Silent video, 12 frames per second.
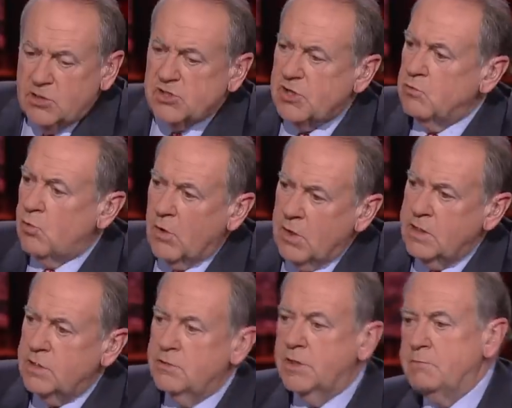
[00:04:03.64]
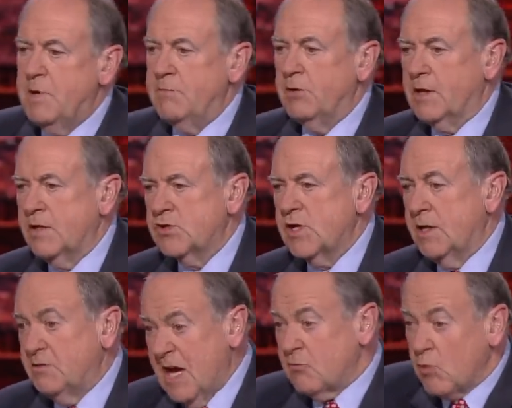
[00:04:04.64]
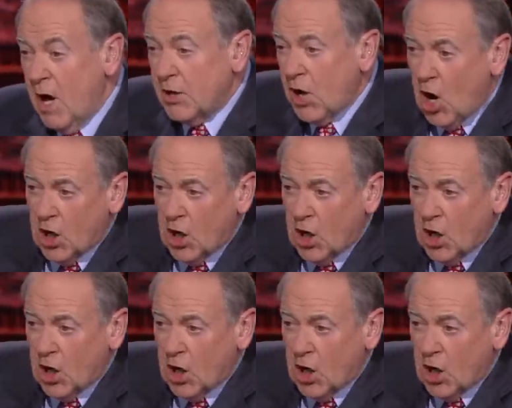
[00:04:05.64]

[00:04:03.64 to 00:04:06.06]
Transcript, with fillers: Does it worry you that people are going to say that Ron